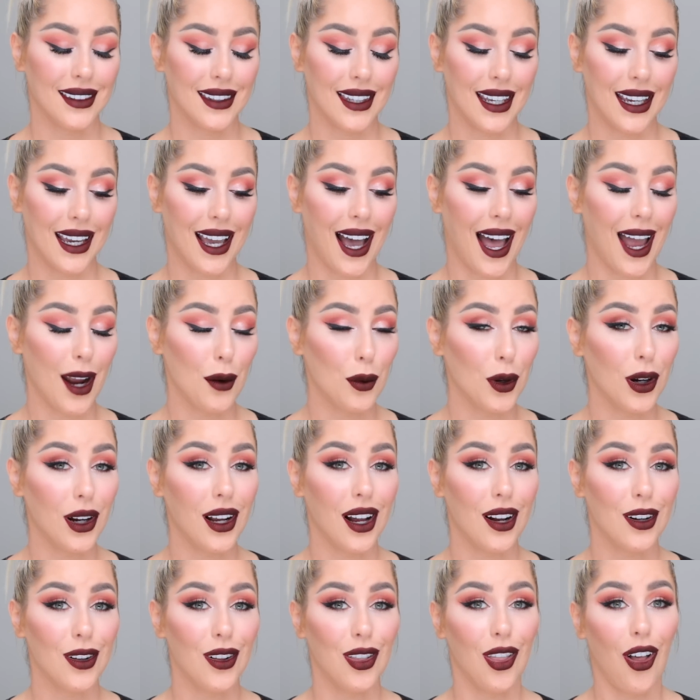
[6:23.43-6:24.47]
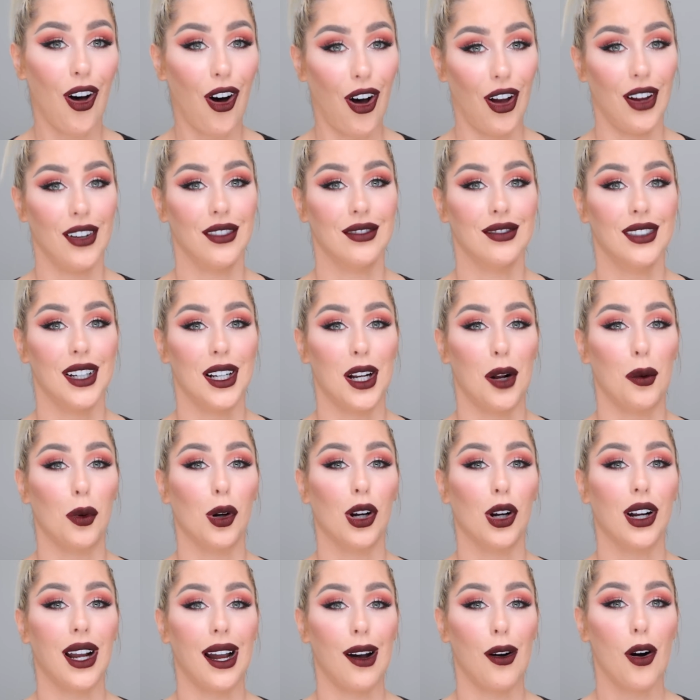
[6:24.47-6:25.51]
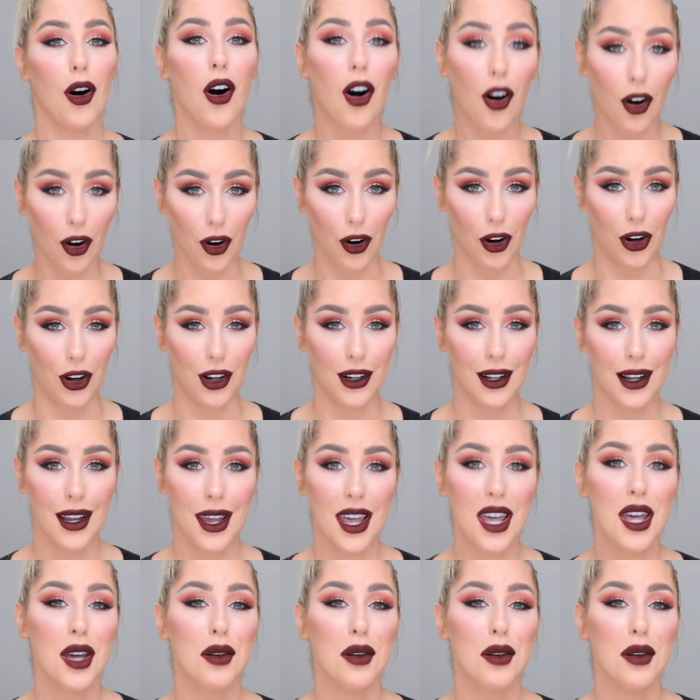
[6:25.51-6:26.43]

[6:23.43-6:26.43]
Like I work out a lot and I work out hard,